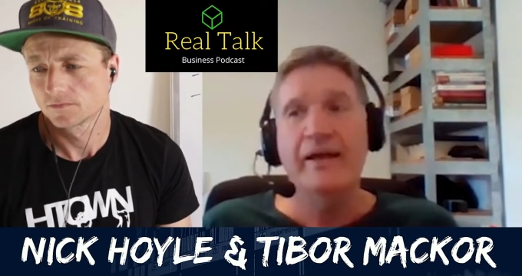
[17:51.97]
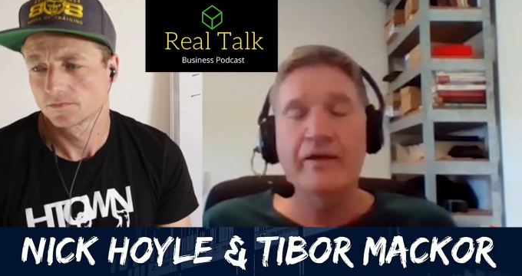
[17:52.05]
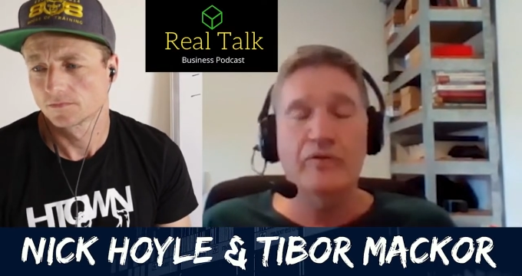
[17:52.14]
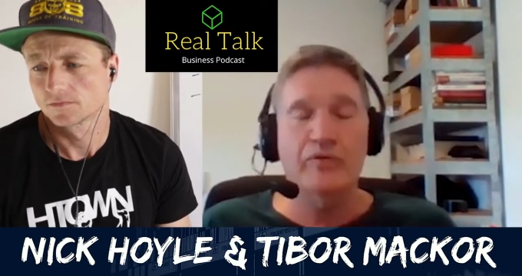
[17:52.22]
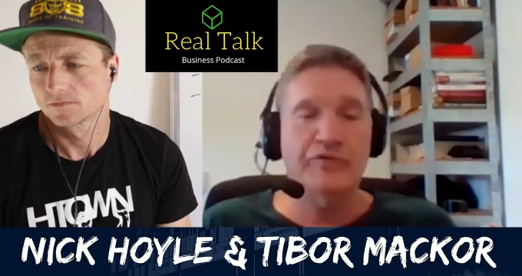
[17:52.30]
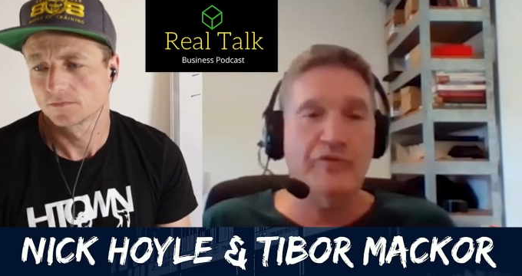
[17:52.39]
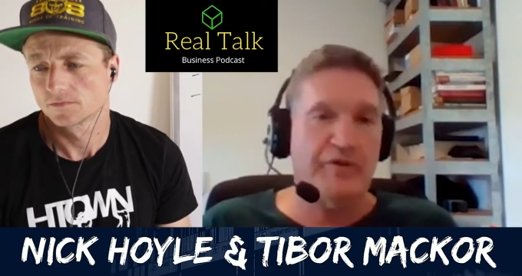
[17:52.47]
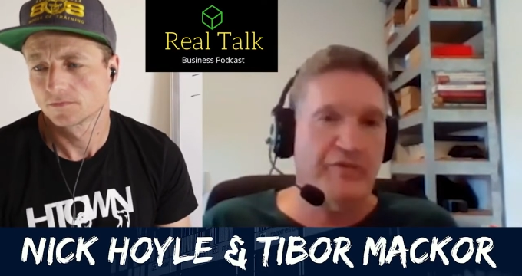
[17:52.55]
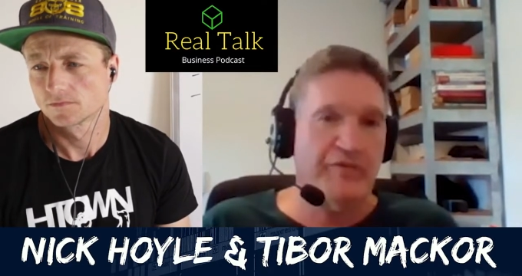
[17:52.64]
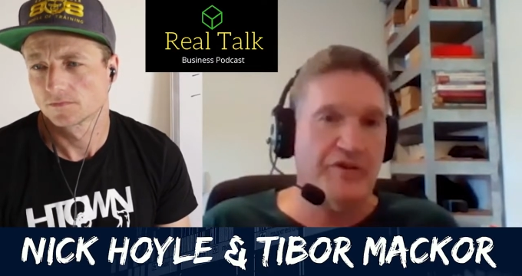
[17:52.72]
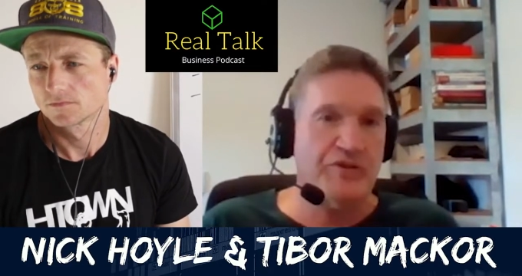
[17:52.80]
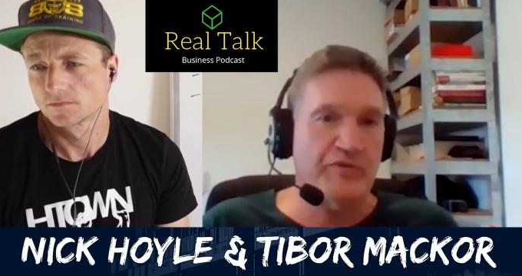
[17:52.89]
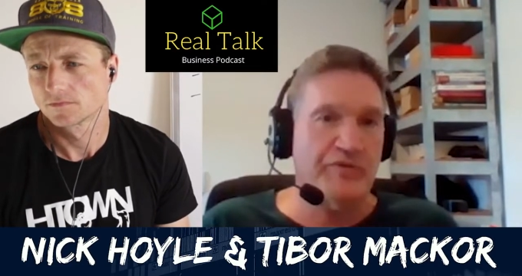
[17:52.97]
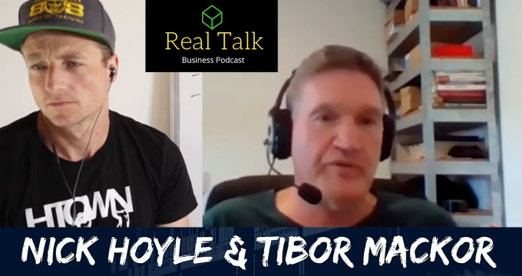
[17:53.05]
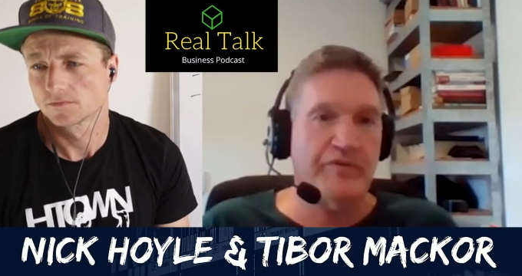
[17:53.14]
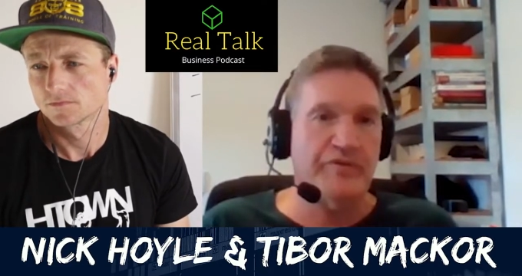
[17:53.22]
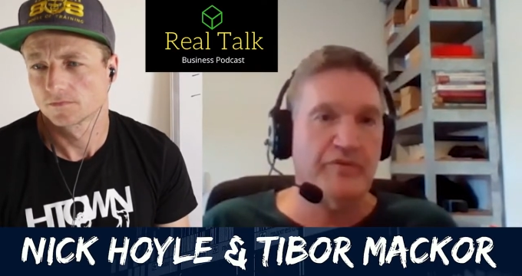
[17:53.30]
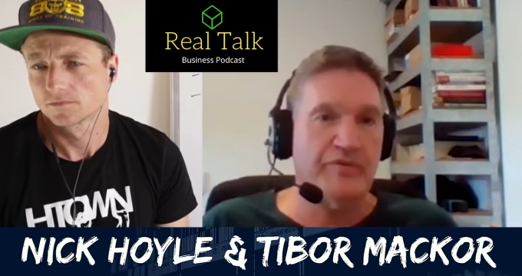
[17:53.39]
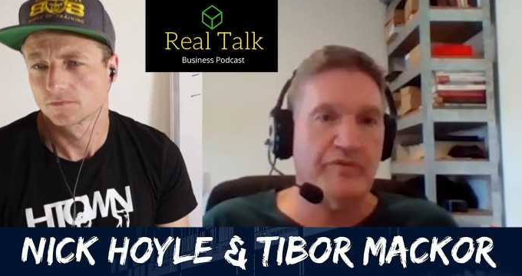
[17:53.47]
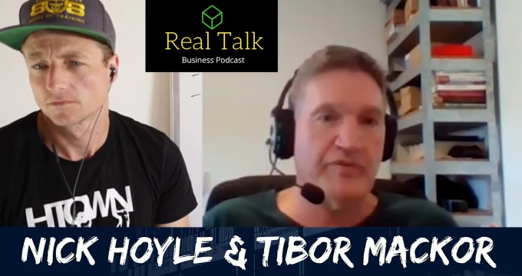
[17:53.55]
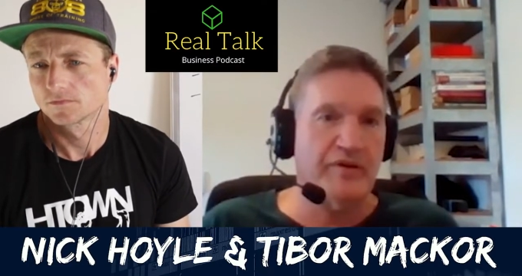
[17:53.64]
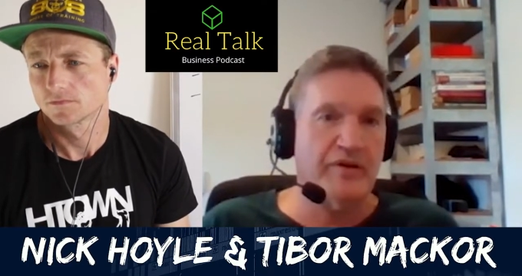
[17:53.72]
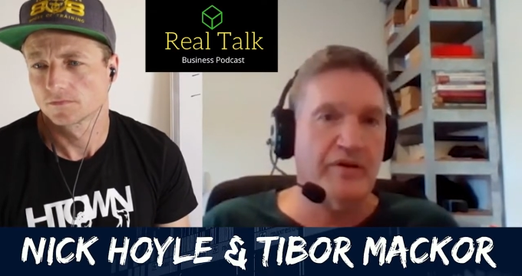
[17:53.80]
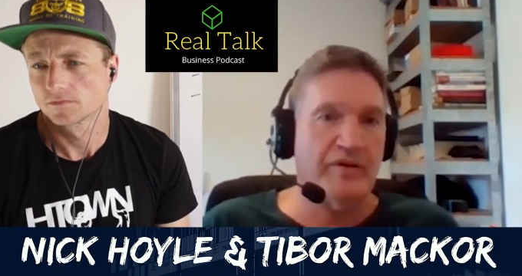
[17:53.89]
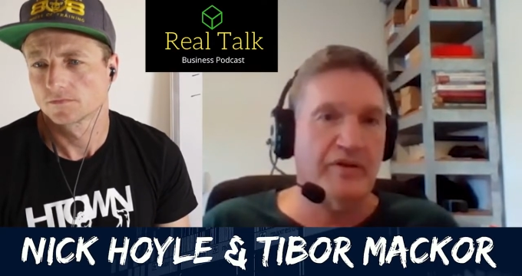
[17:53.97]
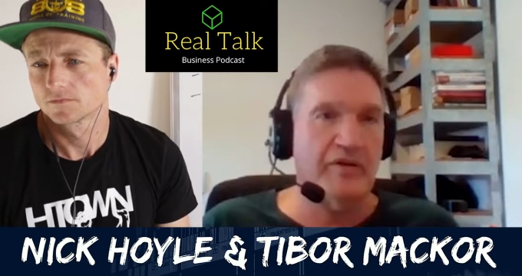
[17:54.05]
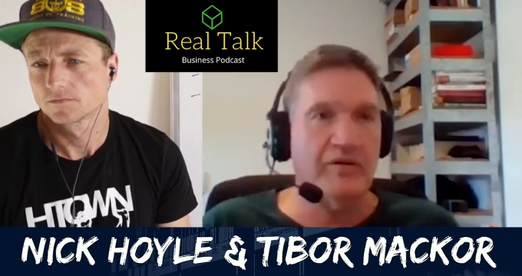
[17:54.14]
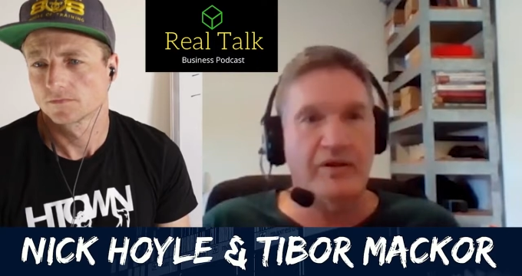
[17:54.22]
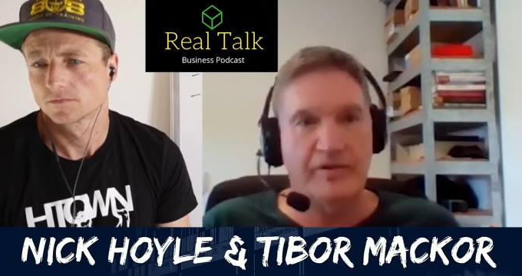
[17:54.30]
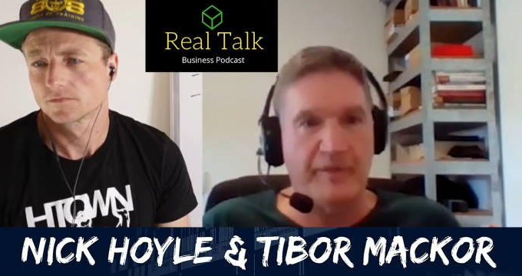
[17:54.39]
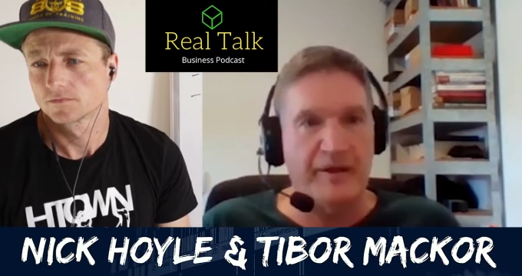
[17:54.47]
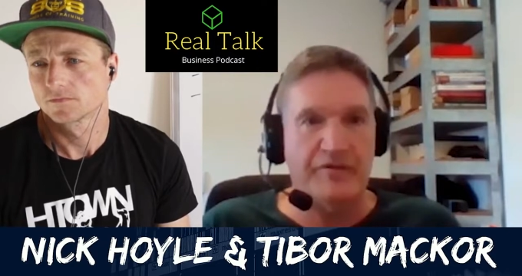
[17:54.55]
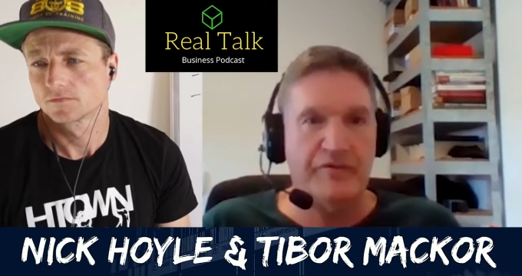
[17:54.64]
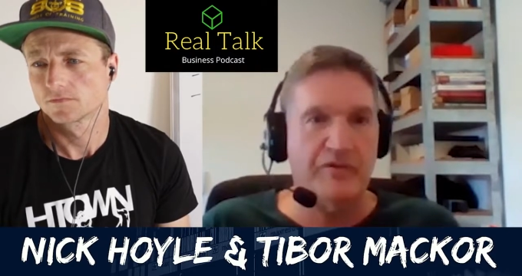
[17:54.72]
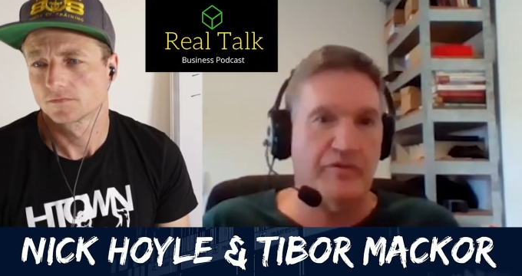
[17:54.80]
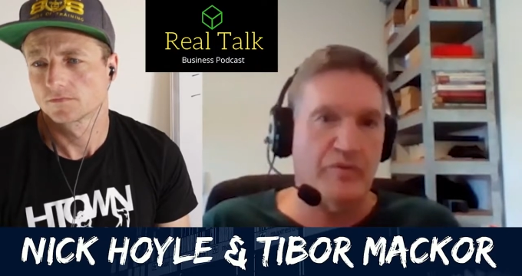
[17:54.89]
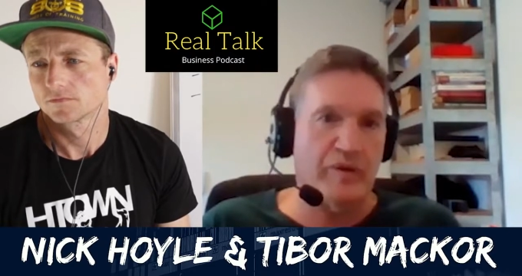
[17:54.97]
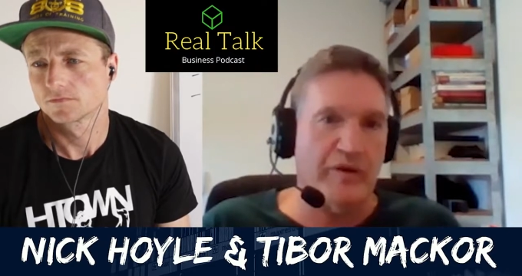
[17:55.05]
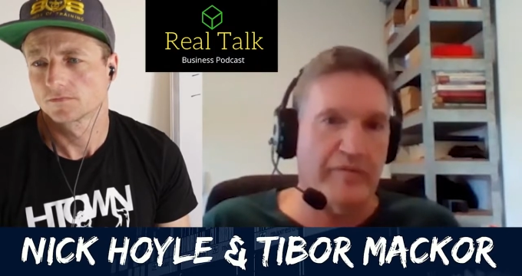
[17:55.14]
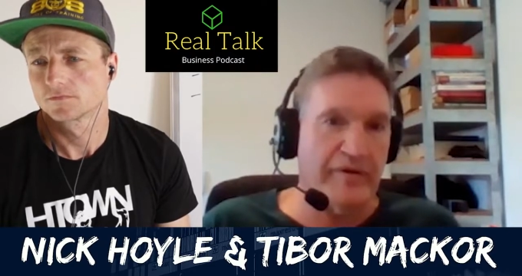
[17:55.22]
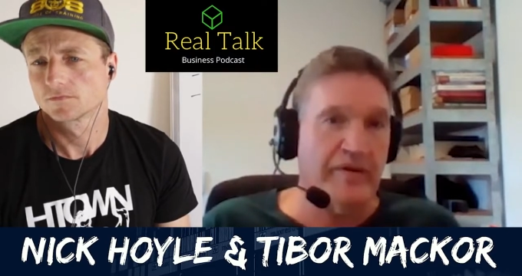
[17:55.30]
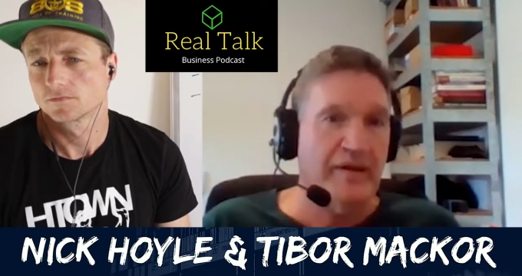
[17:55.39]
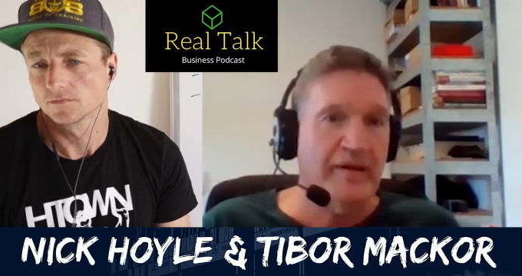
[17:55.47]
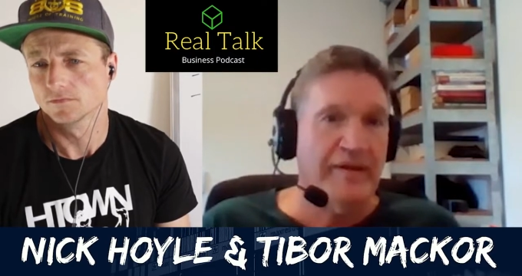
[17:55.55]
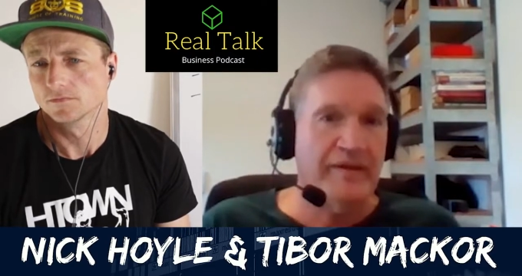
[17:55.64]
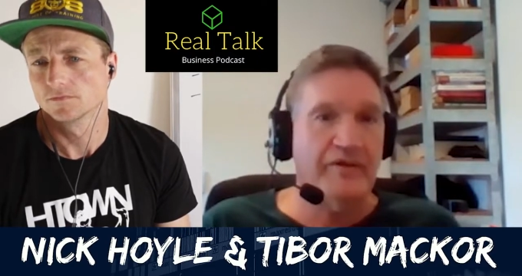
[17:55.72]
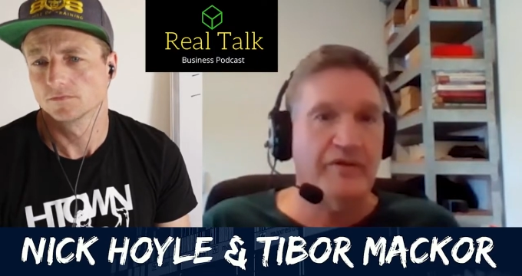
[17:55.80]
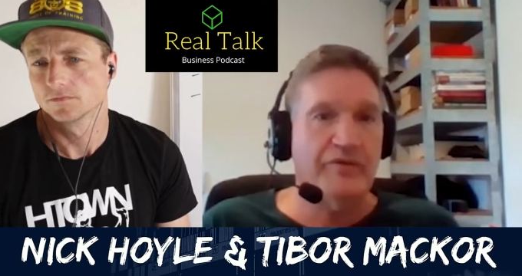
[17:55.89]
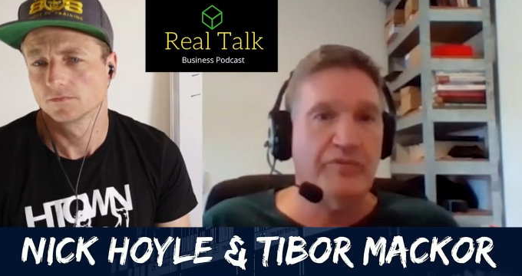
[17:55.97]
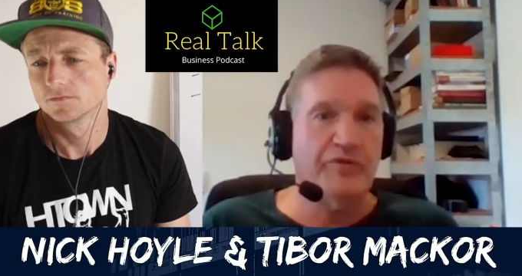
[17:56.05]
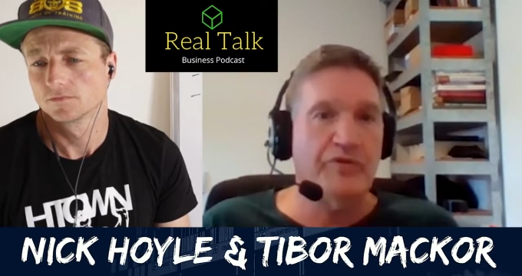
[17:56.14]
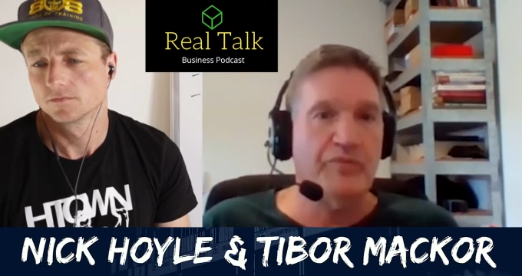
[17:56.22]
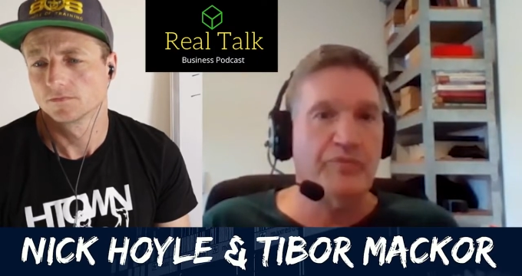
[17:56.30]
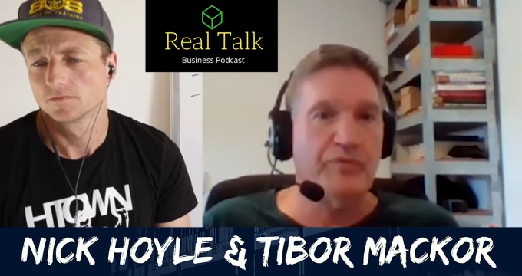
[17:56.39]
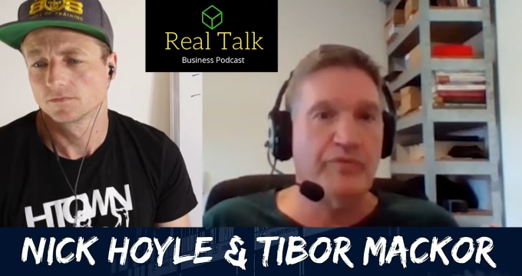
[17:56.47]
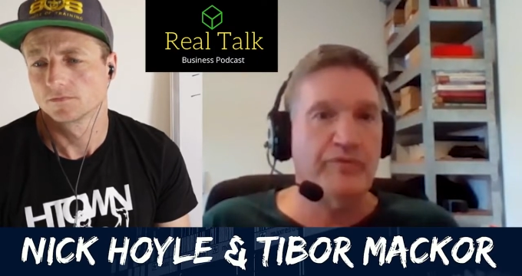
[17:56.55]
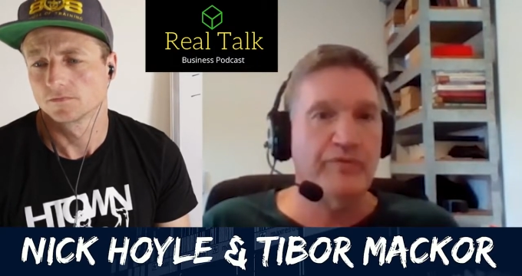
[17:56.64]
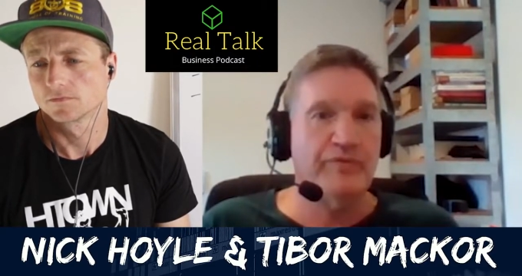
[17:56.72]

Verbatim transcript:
Speaker 1: and also essential services, uh, you know, like medicines or whatever that need to be dropped off.